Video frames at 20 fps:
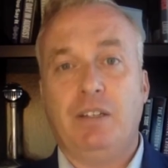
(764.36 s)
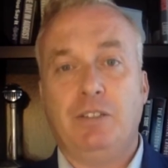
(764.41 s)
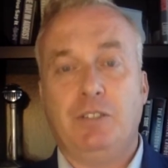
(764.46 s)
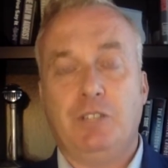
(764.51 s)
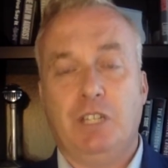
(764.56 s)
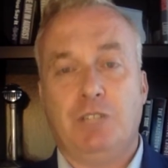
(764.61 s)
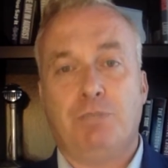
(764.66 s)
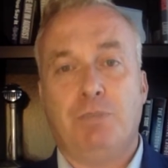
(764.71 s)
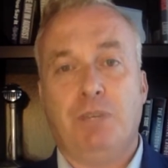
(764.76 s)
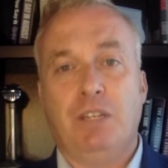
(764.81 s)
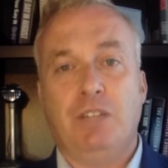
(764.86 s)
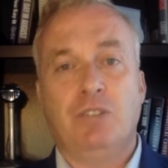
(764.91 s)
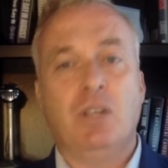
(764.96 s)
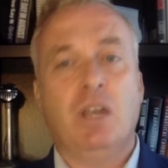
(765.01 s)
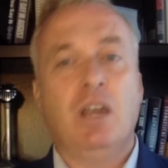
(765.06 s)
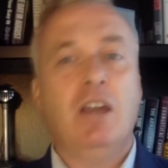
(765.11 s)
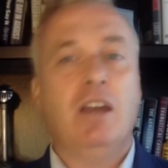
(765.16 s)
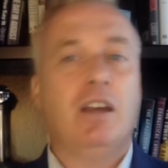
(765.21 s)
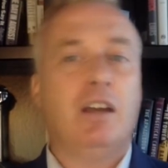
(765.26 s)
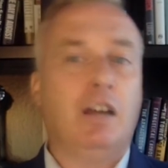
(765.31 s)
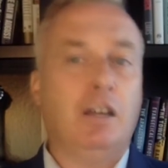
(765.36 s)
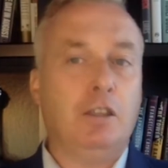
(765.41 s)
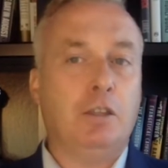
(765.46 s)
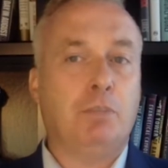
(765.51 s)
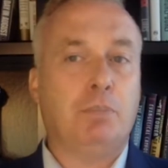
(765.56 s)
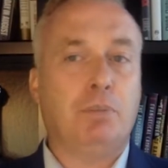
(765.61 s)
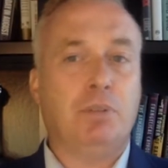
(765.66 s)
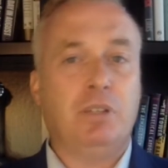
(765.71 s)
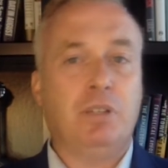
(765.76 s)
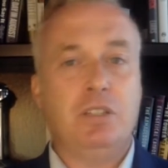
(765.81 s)
just means cut the
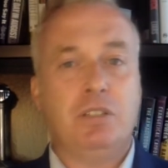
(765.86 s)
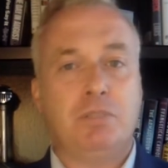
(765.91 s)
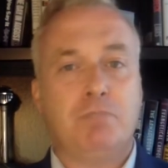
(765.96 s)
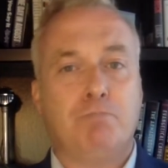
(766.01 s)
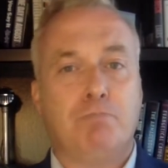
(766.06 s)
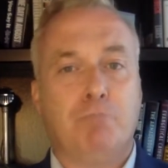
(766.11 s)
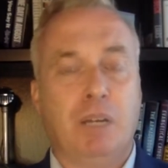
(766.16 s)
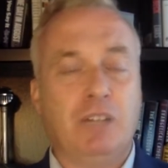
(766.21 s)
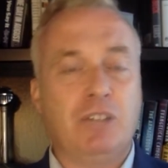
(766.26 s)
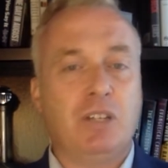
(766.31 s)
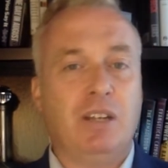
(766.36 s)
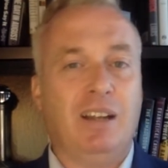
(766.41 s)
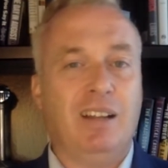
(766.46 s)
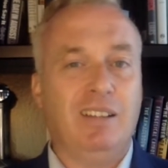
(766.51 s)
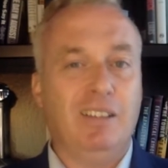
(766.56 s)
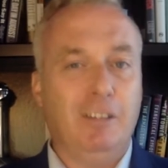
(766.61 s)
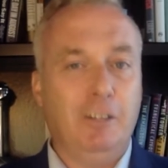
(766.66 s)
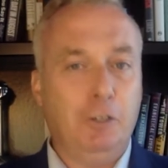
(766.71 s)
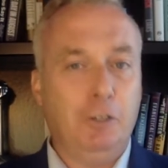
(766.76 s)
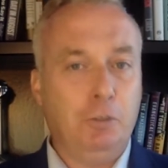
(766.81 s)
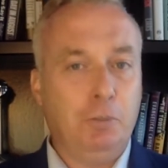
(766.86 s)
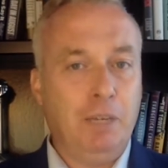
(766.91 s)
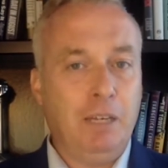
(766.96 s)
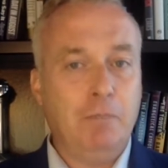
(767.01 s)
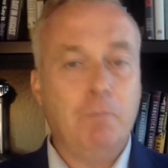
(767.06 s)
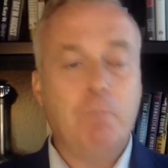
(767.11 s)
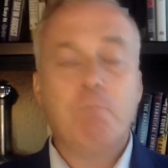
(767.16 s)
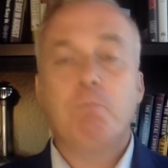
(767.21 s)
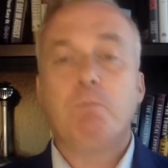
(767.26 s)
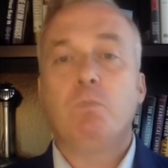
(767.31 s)
police budget a little
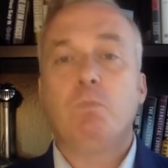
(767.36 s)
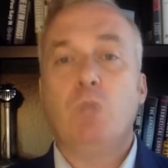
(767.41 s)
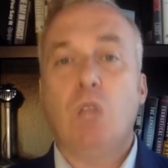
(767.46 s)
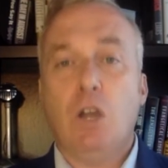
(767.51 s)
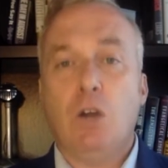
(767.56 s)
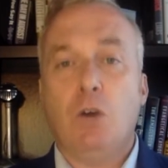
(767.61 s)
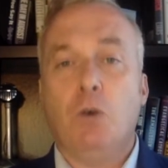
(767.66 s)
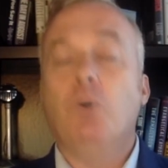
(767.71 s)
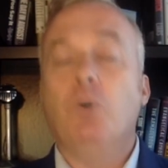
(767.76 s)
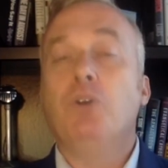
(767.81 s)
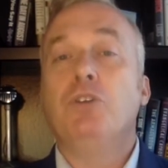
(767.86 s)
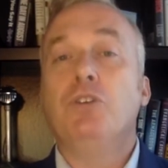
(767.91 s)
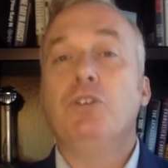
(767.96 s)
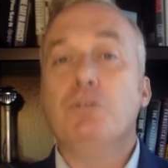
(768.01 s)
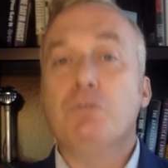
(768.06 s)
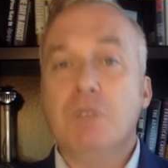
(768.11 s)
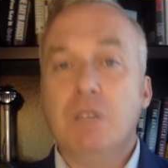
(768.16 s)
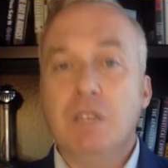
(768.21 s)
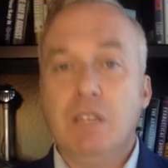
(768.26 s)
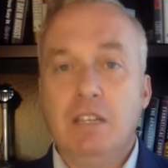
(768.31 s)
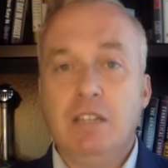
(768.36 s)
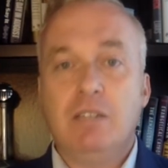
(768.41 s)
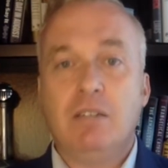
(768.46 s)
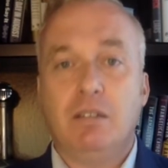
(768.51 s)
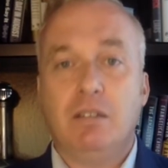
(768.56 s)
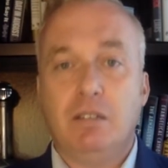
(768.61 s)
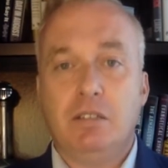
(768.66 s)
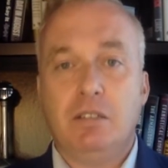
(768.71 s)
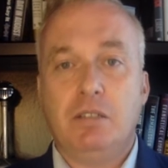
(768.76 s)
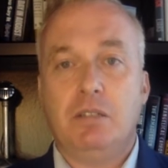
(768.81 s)
bit, no, you need
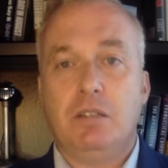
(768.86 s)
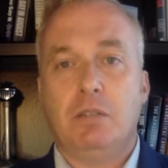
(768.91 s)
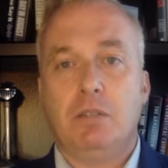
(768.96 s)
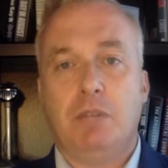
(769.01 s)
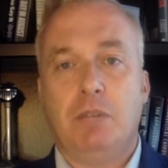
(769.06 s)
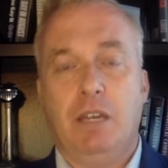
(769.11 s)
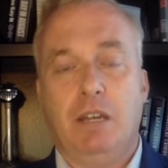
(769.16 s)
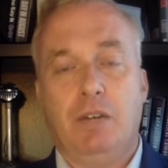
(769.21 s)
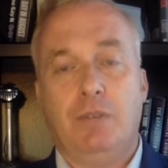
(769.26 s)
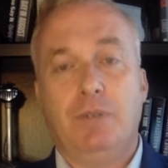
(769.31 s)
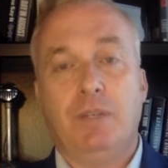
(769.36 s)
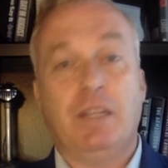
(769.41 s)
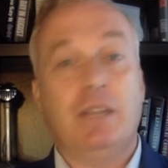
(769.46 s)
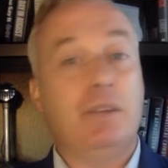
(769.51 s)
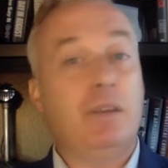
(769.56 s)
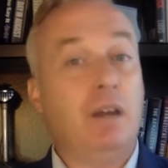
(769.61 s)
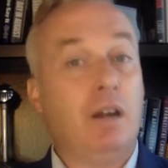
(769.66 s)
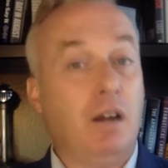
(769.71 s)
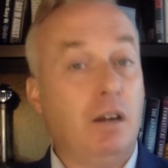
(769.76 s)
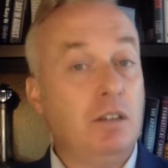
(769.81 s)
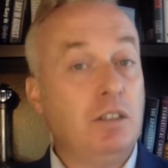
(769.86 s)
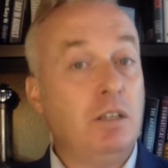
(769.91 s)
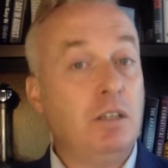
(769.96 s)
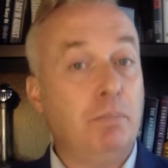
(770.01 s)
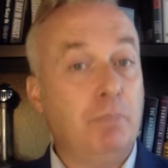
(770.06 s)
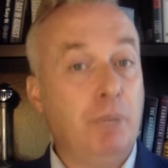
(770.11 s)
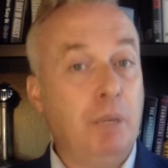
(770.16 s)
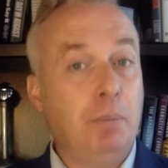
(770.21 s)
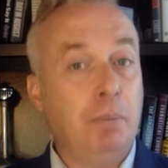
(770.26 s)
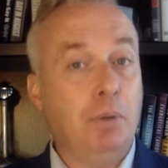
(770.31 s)
to listen to them carefully. There are
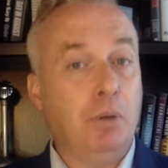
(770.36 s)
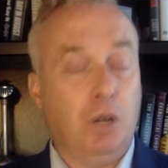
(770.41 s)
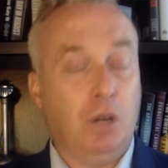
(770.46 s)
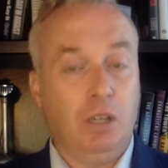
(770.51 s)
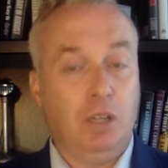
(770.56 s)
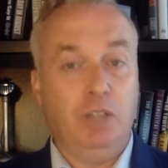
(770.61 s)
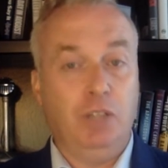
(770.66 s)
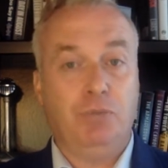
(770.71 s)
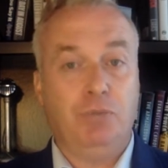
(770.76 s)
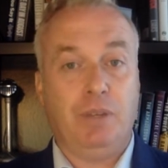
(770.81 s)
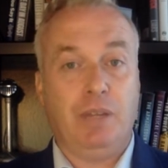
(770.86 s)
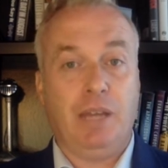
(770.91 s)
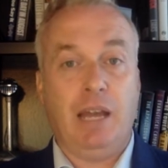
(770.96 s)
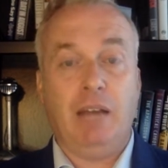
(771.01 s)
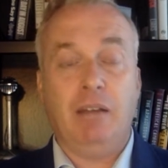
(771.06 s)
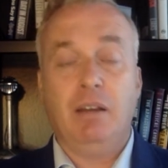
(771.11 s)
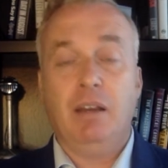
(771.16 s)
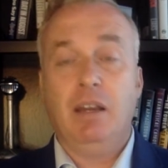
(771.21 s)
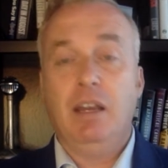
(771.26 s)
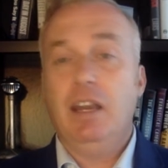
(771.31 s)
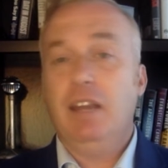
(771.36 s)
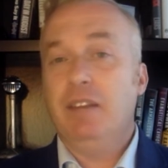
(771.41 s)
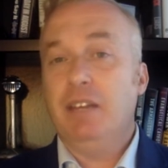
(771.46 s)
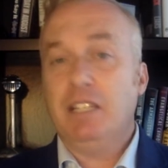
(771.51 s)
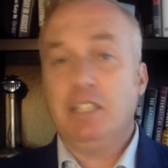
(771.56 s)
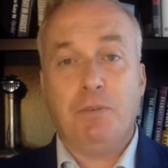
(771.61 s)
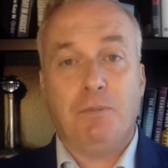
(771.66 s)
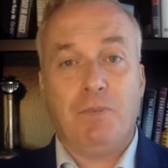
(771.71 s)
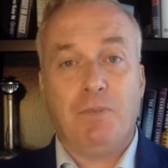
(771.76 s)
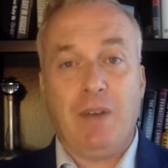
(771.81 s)
some people calling for that, and
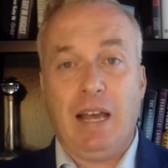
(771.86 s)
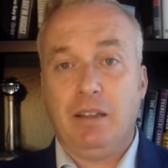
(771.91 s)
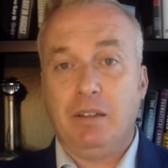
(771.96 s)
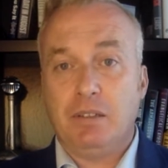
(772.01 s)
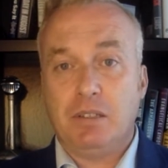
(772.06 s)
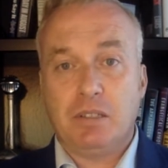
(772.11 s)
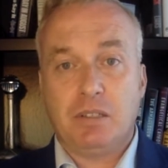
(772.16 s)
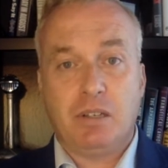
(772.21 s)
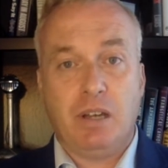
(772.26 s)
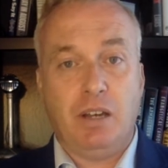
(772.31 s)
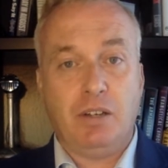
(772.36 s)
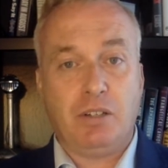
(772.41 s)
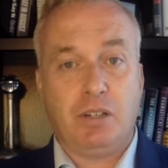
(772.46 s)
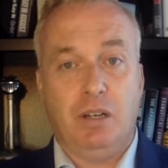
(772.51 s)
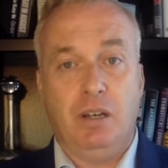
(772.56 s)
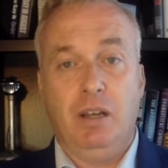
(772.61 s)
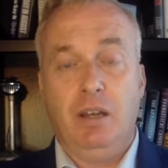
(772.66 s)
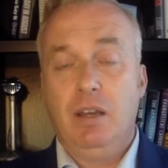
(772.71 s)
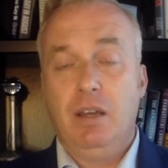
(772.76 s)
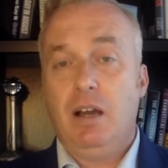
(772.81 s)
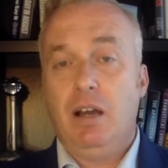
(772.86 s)
that's a valid discussion.